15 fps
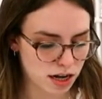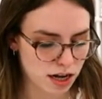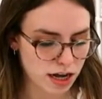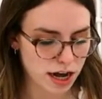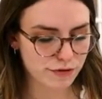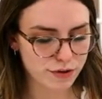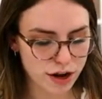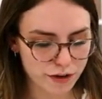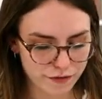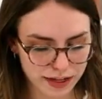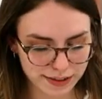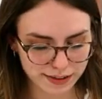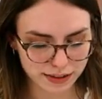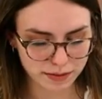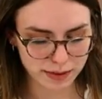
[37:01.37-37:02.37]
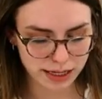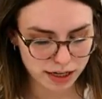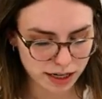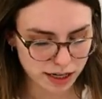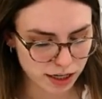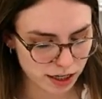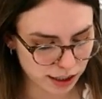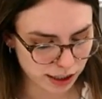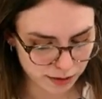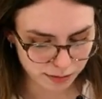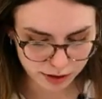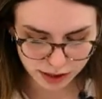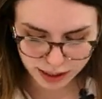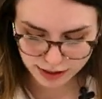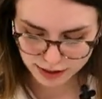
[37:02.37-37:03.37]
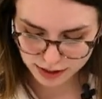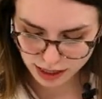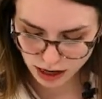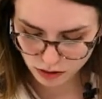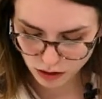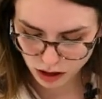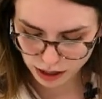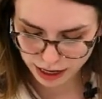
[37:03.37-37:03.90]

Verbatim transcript: I rough estimated it earlier, but let's see how long I